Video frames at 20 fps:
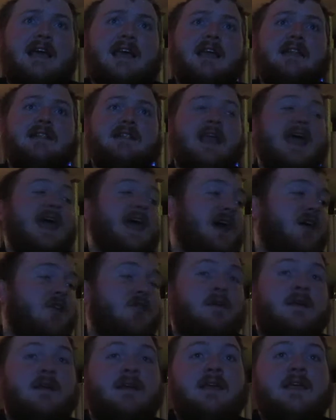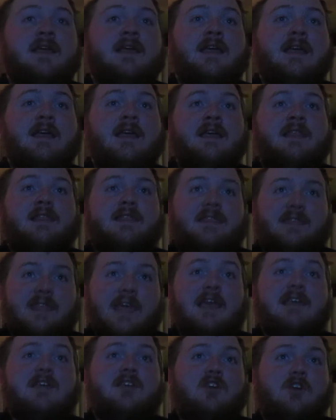at now.
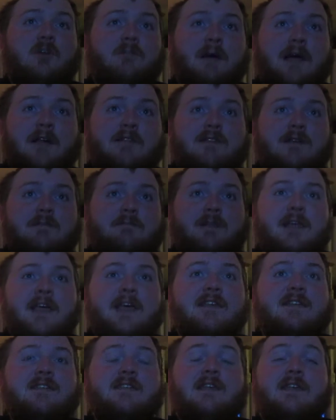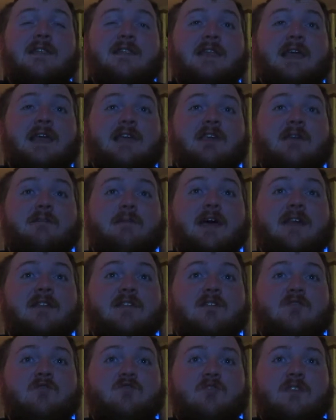Thank you, Boston Police. Thank you,
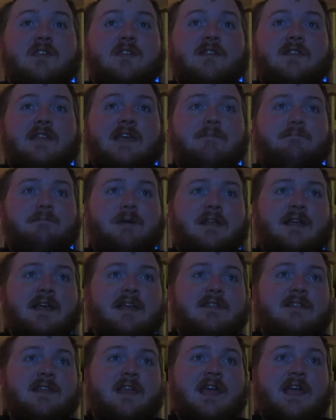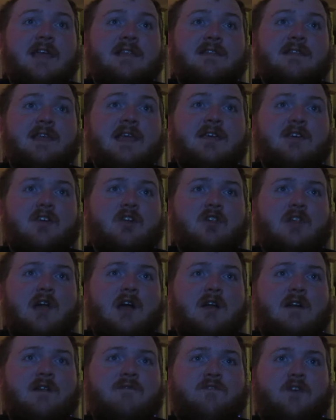Massachusetts State Police. And thank you,
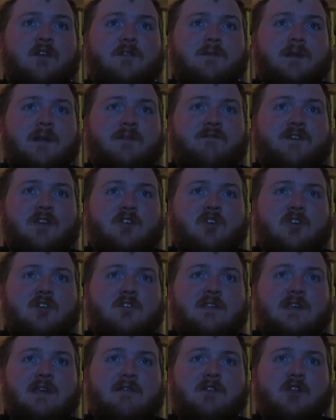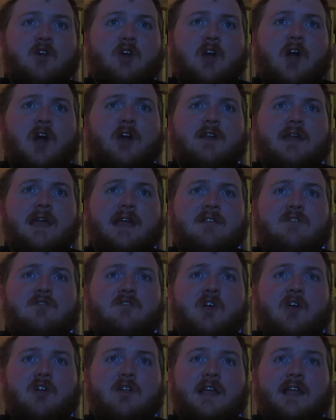law enforcement officials, giving your heart and
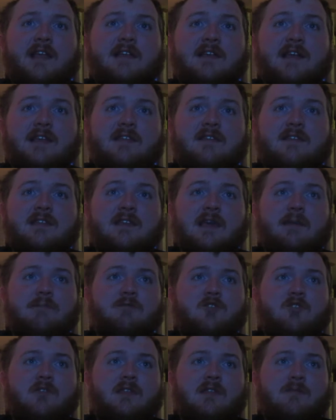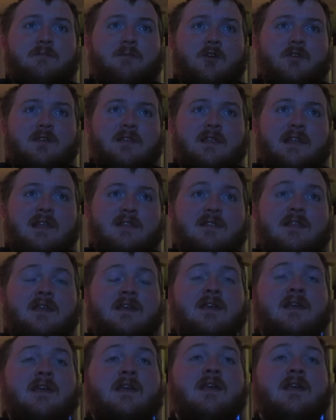soul and guts to capture this person that